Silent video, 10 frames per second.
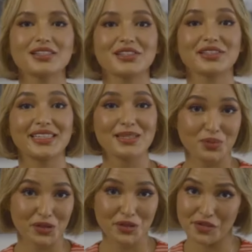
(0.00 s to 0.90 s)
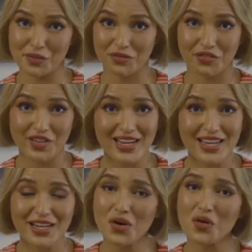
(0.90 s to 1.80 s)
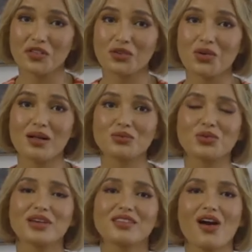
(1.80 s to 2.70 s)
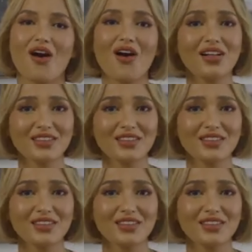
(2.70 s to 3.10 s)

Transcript: To keep you from feeling overwhelmed with all